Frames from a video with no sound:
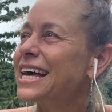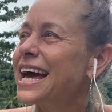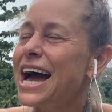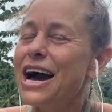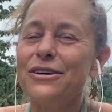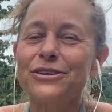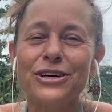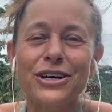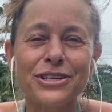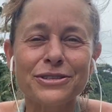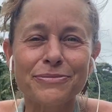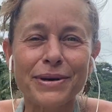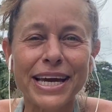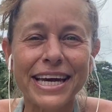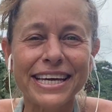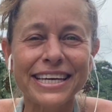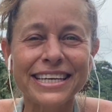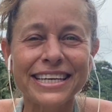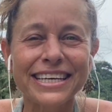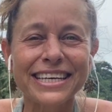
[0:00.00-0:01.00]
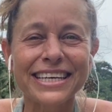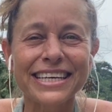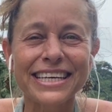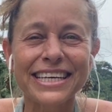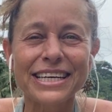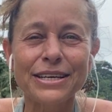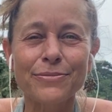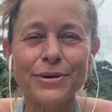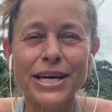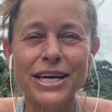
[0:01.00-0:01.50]
out in
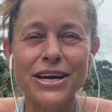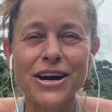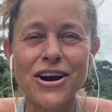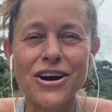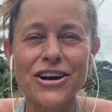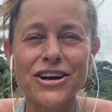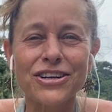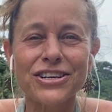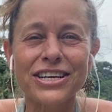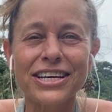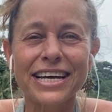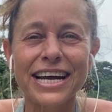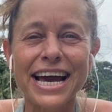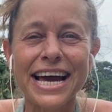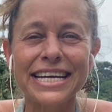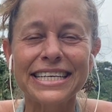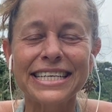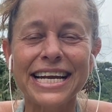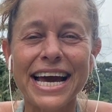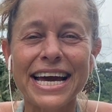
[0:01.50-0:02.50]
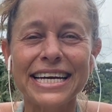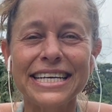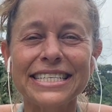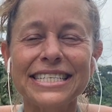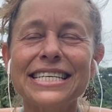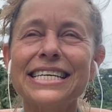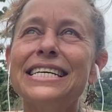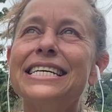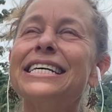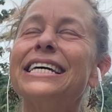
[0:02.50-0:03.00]
my yard at night